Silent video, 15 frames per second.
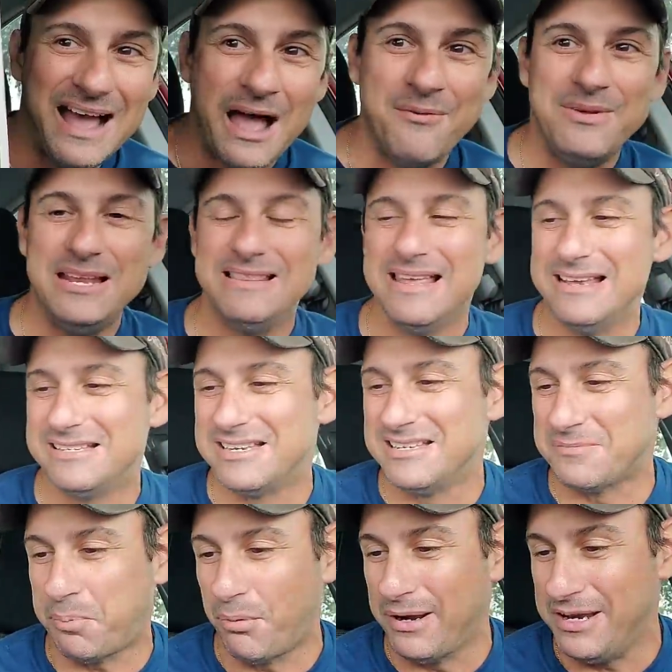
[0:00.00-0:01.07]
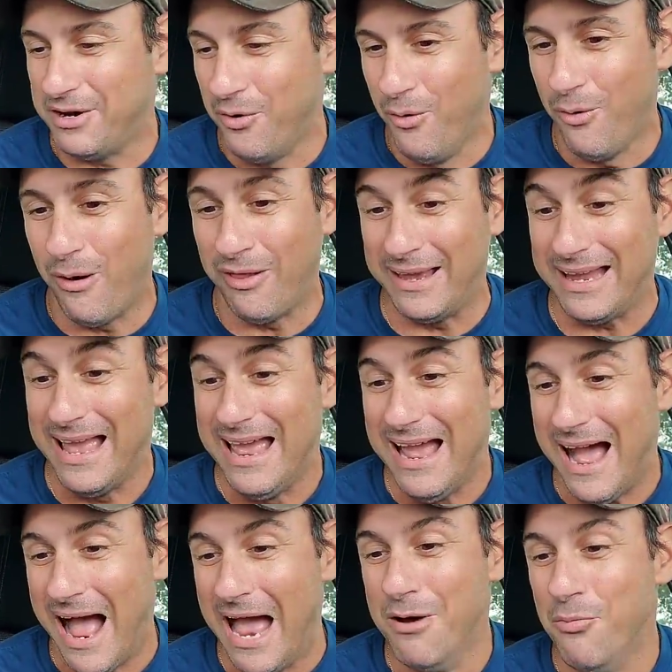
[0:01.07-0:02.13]
I mean, this is pretty cool. Like,
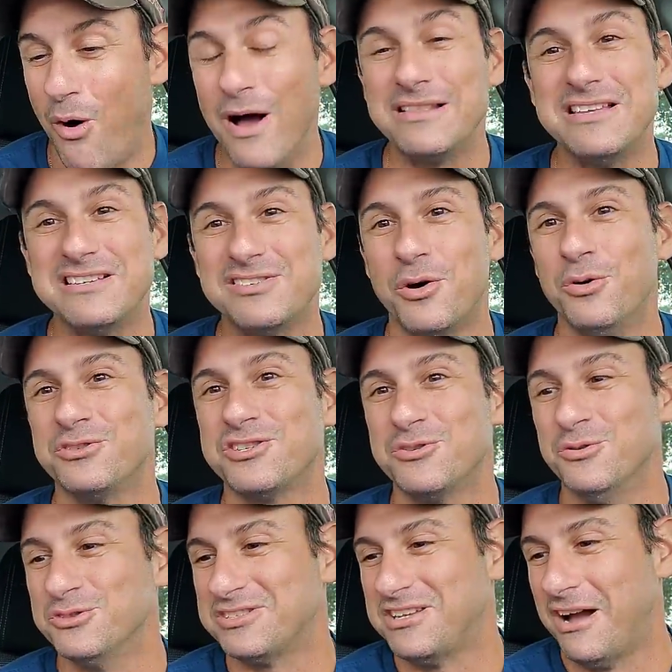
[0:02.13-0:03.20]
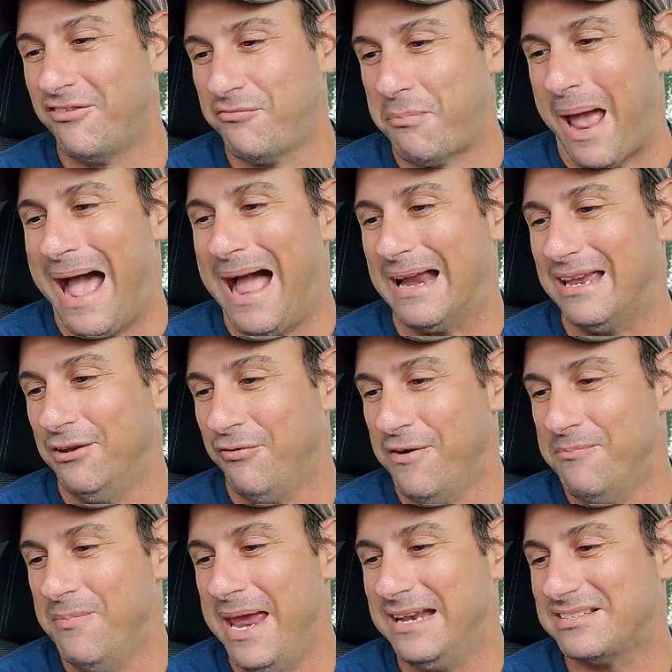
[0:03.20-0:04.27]
I want this old school stuff back. If
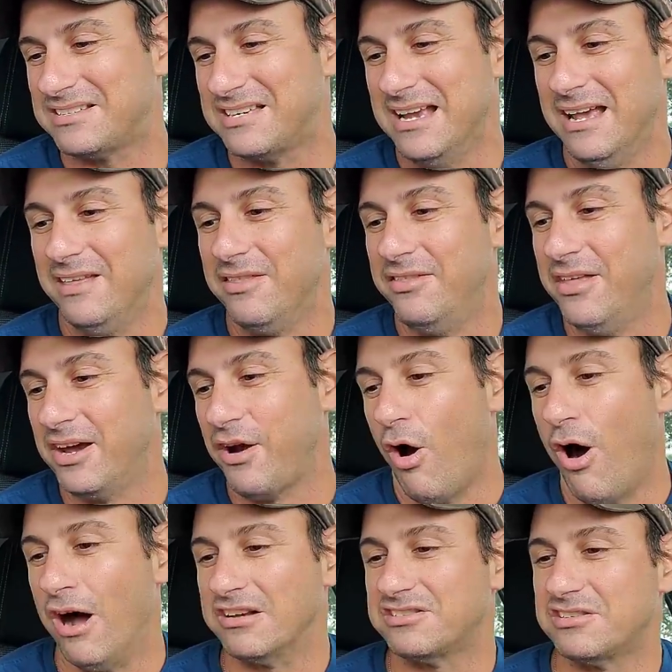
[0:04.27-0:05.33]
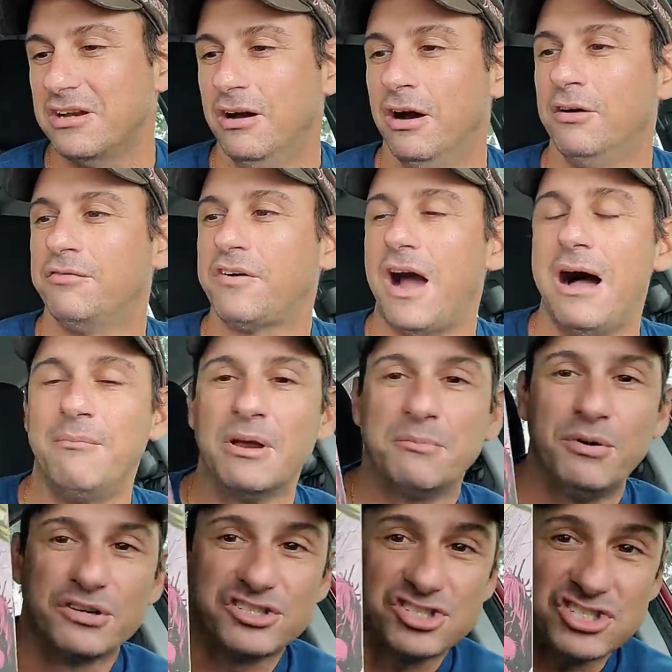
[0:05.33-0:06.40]
it makes the cost of comic
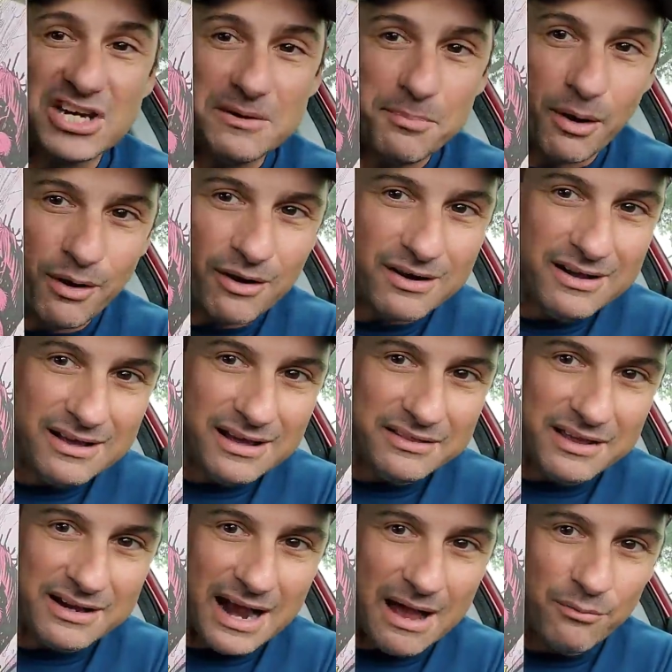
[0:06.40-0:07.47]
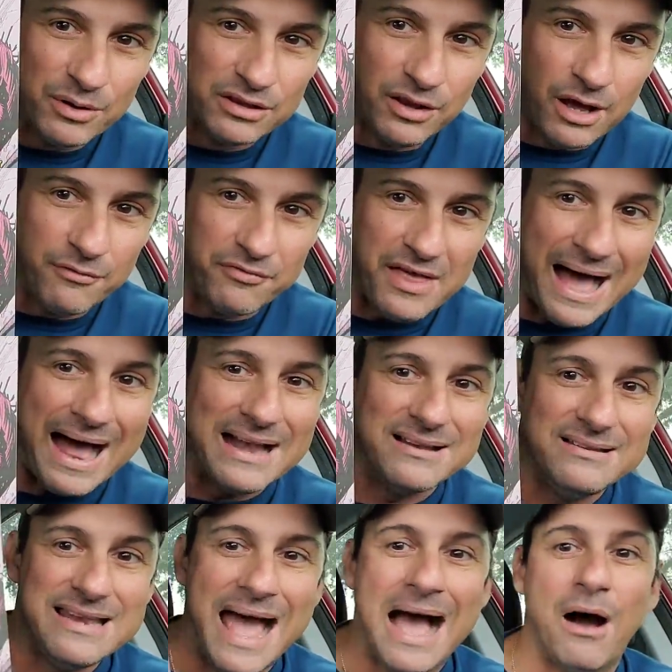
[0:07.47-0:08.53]
books cheaper, then I would love that.
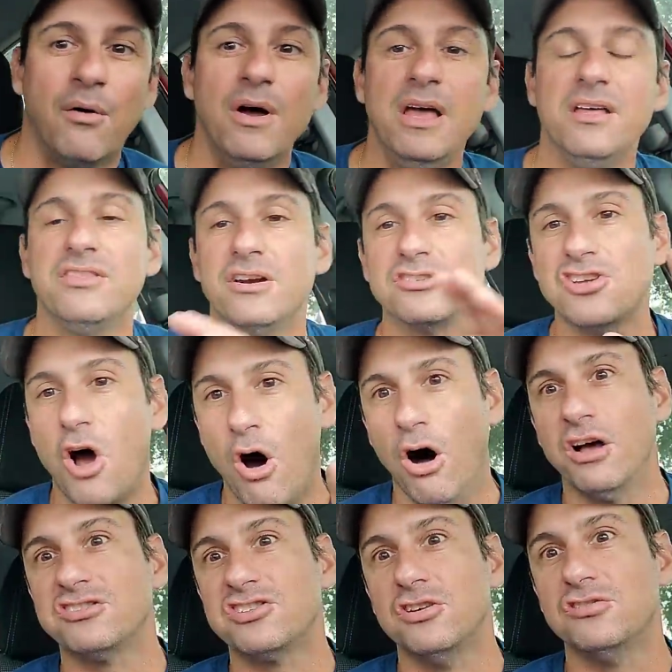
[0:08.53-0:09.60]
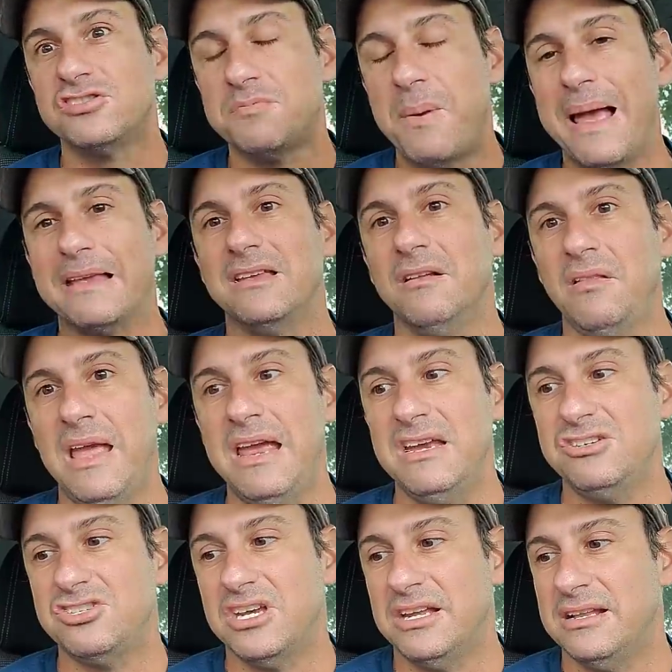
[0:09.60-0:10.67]
Now, there's also
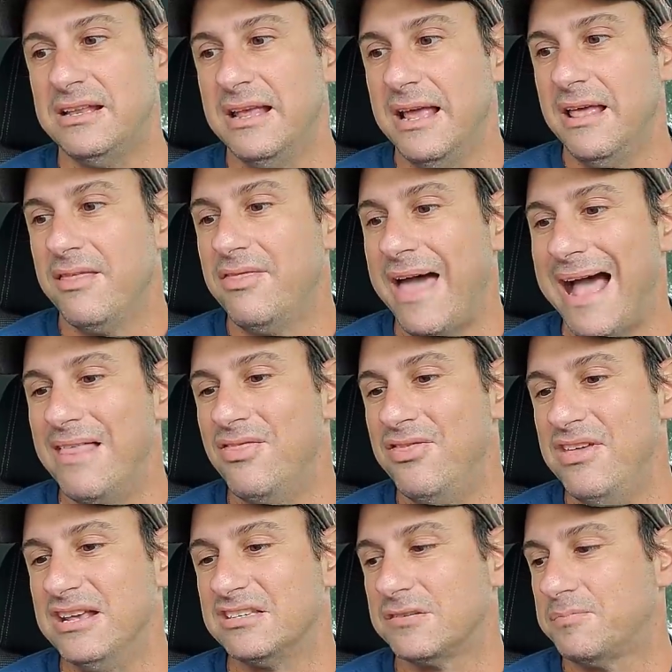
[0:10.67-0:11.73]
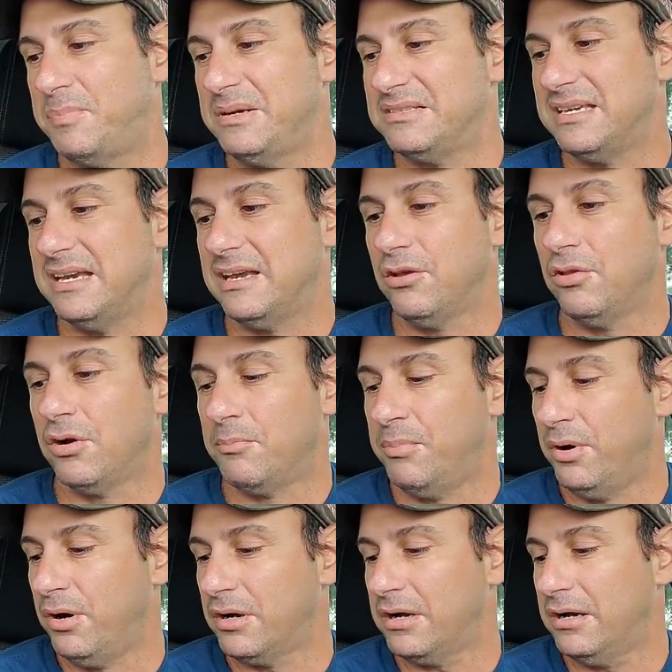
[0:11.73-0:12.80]
speculation that this particular
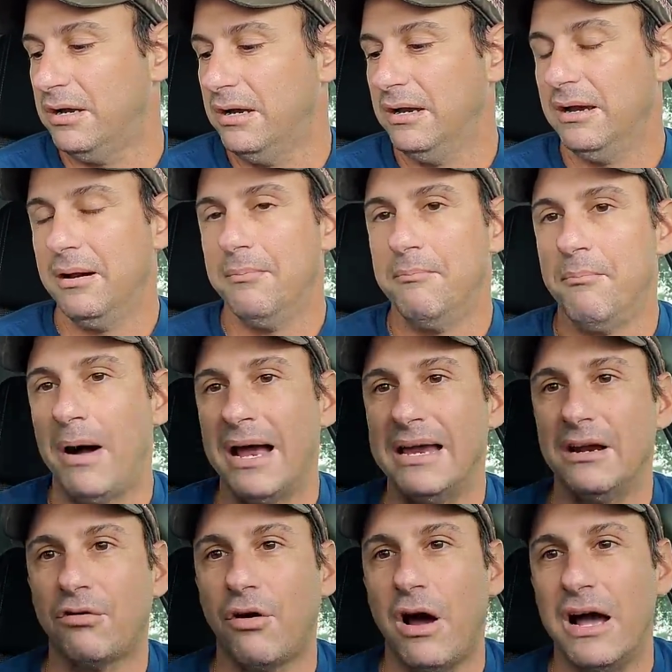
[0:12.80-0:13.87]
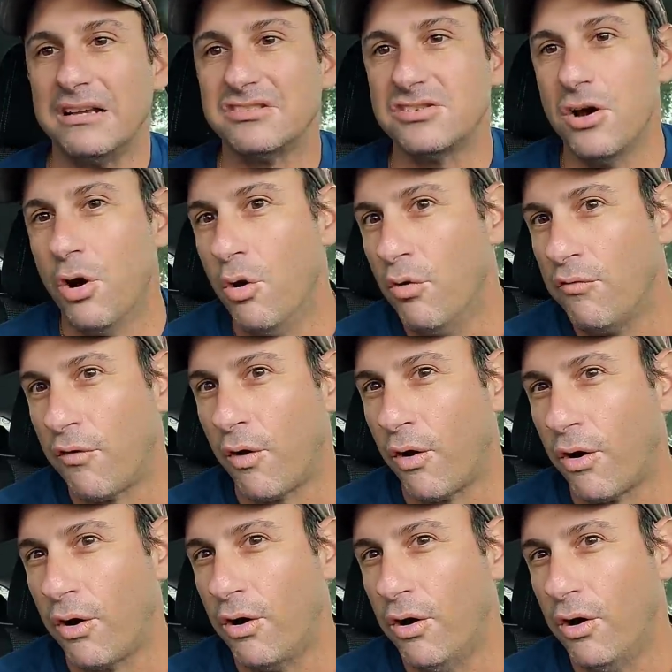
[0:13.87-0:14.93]
book might
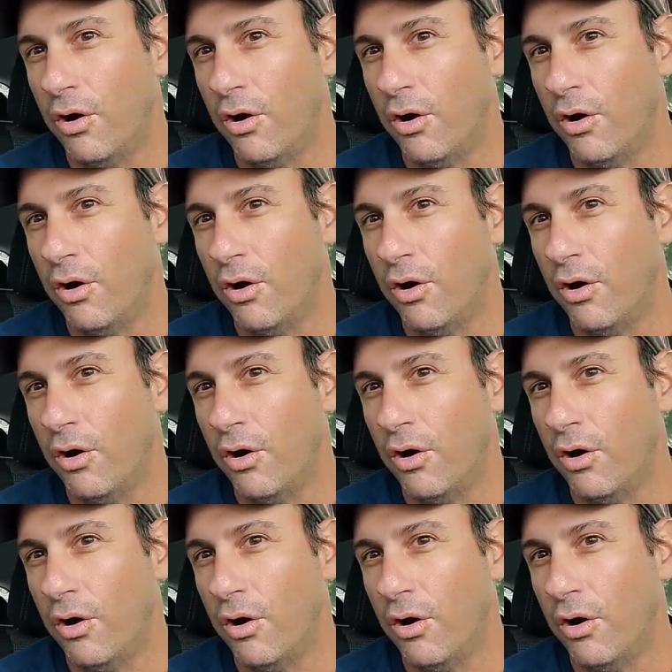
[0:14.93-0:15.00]
crossover.